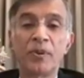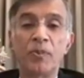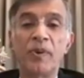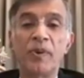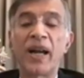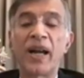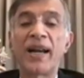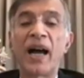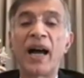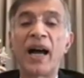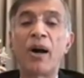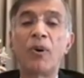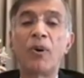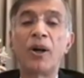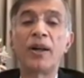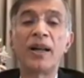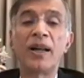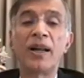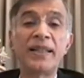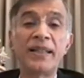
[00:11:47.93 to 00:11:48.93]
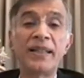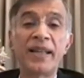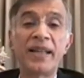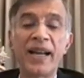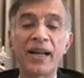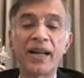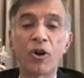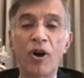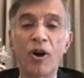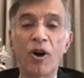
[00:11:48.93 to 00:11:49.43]
we are now on a
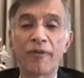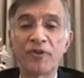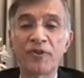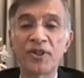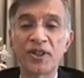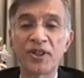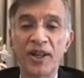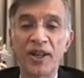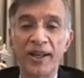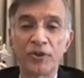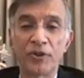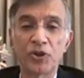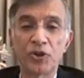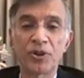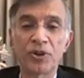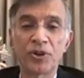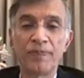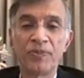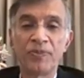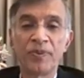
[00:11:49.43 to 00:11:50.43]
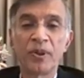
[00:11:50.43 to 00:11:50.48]
takeoff stage.